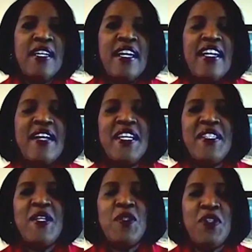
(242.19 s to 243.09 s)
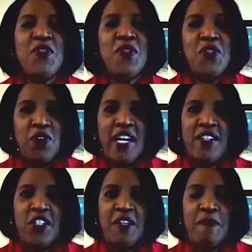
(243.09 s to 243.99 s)
Now that takes me to the
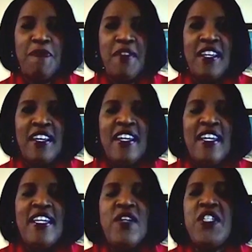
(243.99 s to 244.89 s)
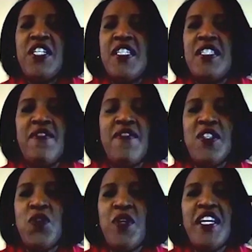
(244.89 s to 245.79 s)
strategy. You know, at JDC
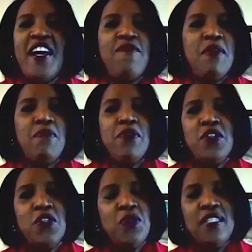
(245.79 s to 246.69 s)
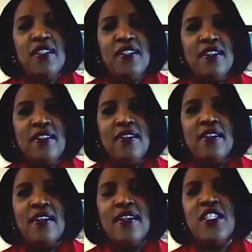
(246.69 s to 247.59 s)
Events, we have been producing
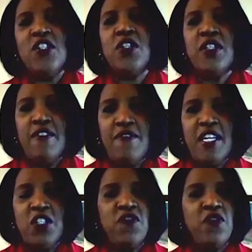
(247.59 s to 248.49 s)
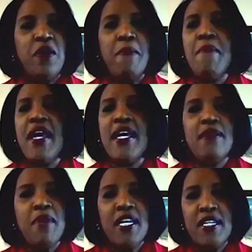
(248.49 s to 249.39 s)
digital events for many,
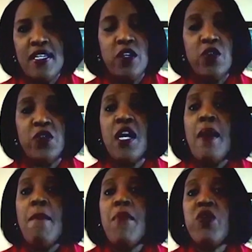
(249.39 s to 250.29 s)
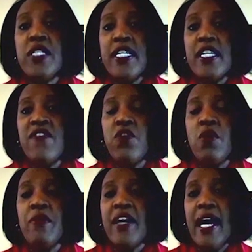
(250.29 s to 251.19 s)
many years, mostly in the form
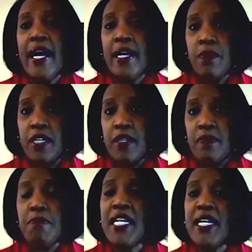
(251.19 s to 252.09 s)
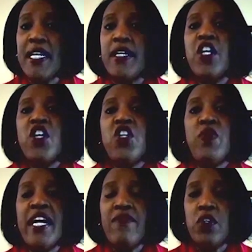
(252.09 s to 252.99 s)
of a hybrid, meaning you would
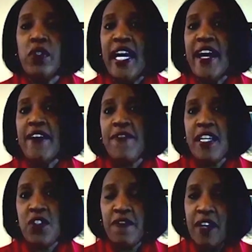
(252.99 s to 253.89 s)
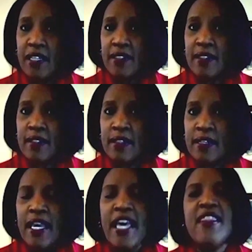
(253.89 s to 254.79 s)
have your live face-to-face,
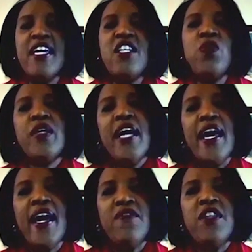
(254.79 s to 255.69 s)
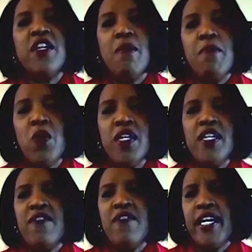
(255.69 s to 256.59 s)
and then you would have the component
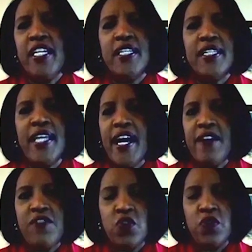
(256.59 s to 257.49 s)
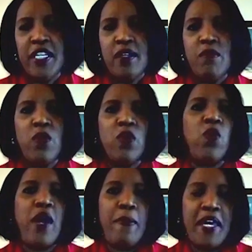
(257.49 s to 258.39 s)
of like a live stream or a
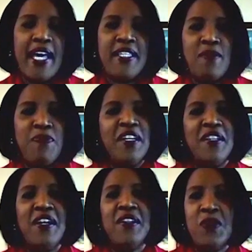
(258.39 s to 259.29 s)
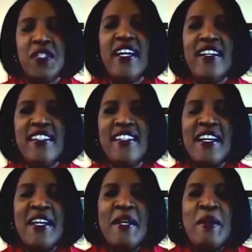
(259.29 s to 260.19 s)
webcast, something along those lines.
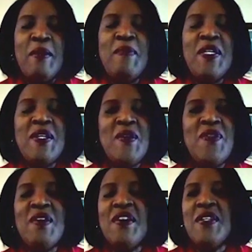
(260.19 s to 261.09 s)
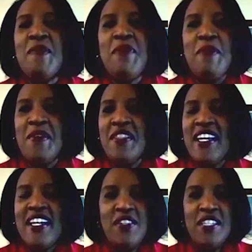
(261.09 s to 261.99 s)
But you know, there are some people that
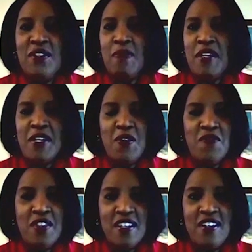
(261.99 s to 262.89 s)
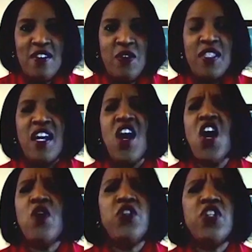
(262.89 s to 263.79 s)
have said to me over the years that,
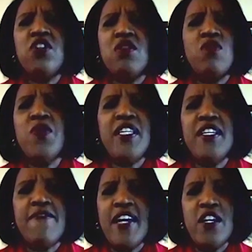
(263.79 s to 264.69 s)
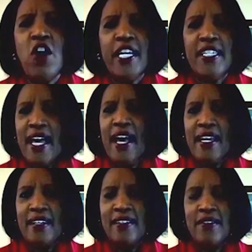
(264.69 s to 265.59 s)
oh, just throw the event online.
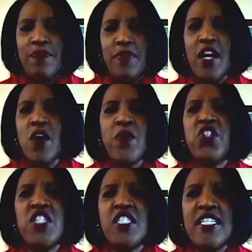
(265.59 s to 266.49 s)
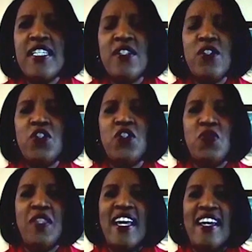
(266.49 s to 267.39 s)
Oh, it's just easy, just do that.